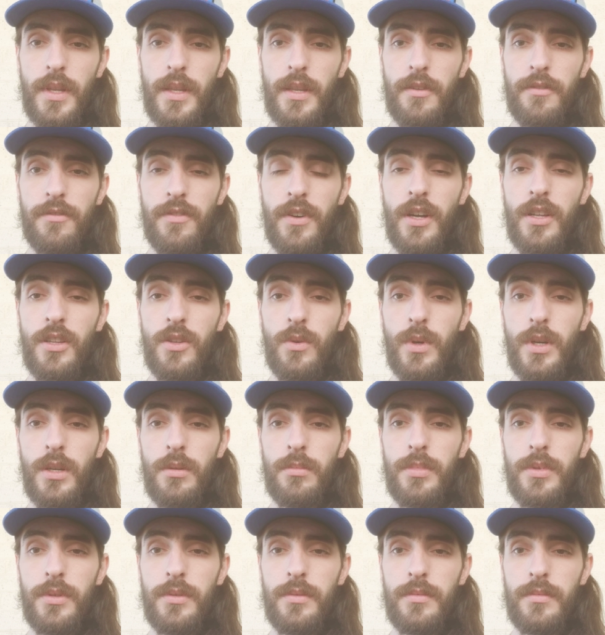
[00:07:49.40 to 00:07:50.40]
follow up.
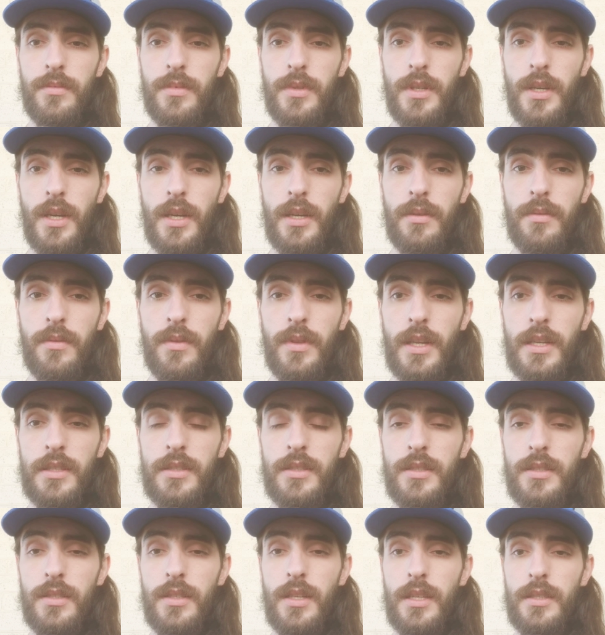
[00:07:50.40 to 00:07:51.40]
Okay,
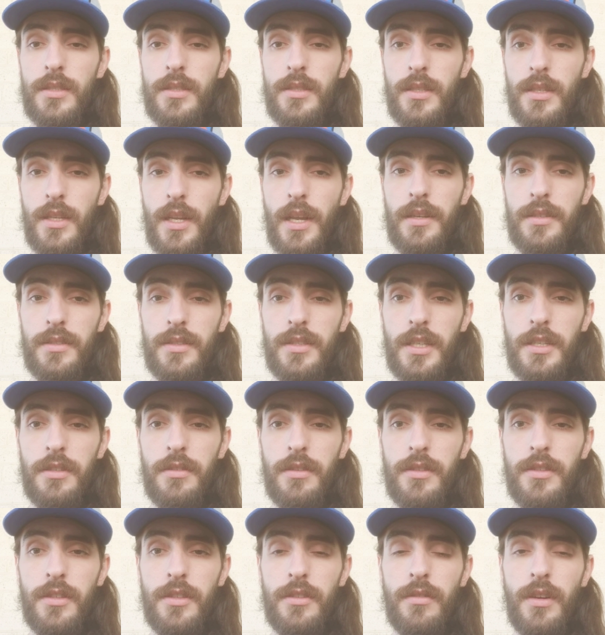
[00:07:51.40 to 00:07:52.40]
that's the next
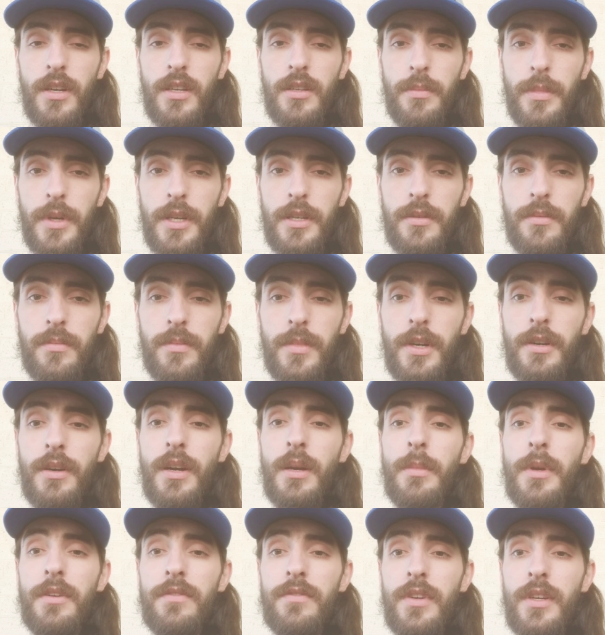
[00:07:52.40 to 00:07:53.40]
secret to direct mail. All
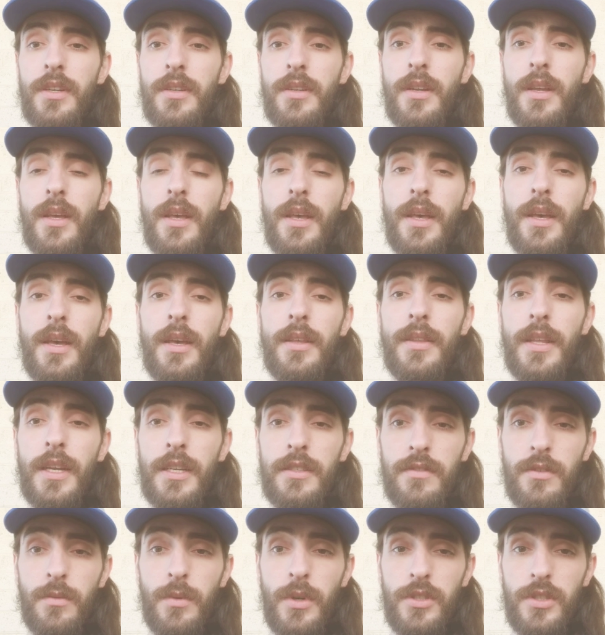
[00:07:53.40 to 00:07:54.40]
right, my friend, thanks
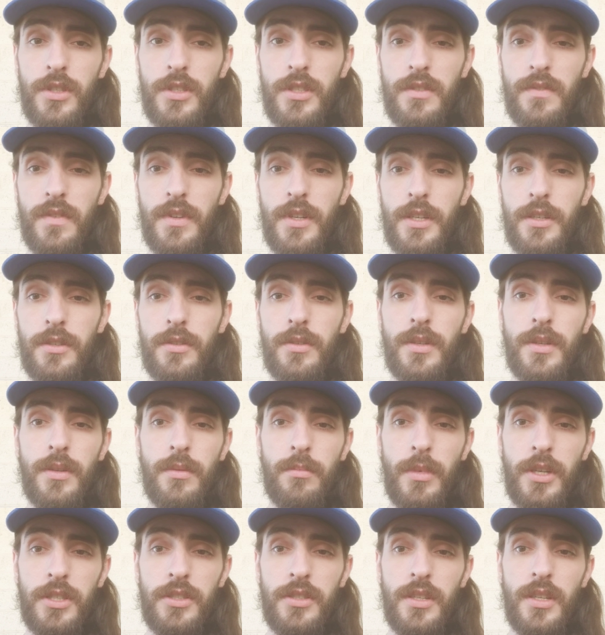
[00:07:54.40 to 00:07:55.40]
for watching this video.
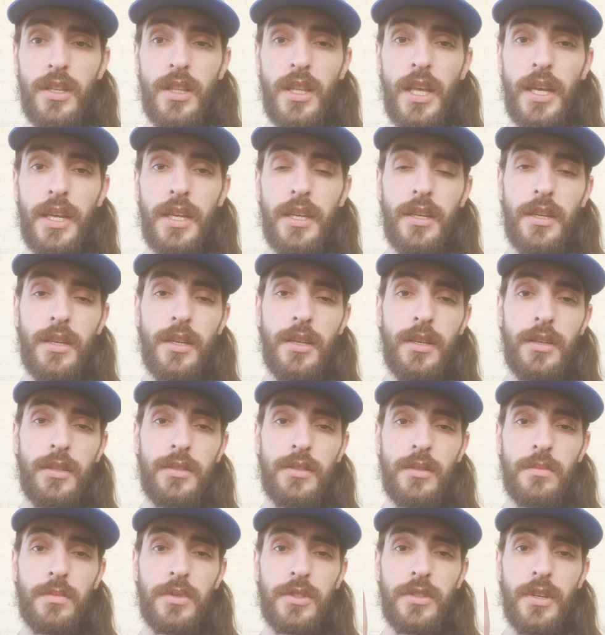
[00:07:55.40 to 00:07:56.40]
Make sure to like,
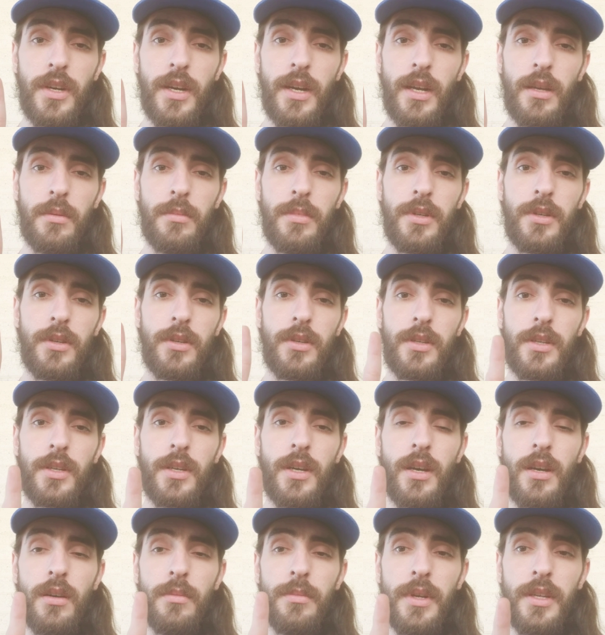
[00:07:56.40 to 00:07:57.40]
subscribe,
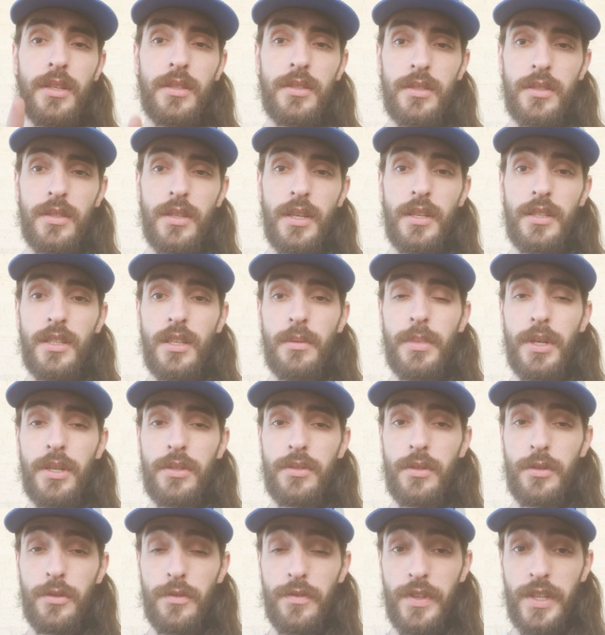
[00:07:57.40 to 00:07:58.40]
comment, hit the bell
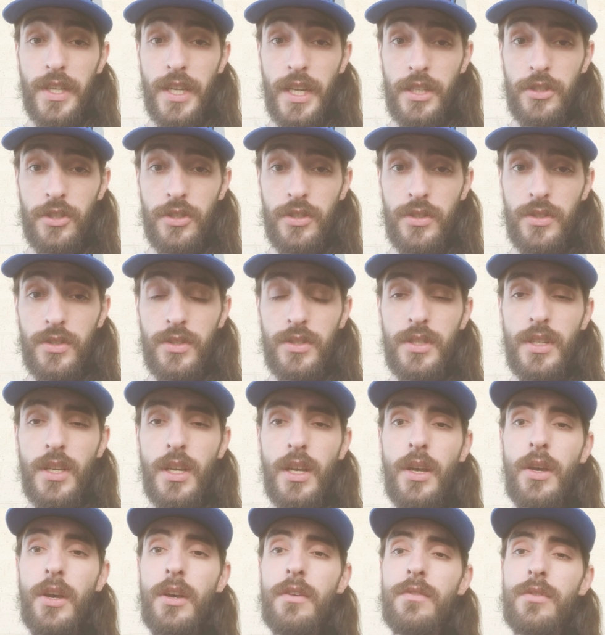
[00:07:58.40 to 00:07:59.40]
notifications
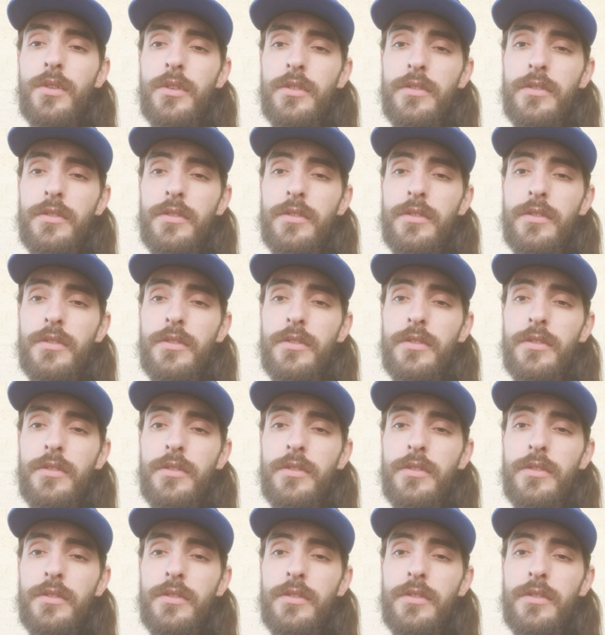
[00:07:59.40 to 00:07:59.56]
for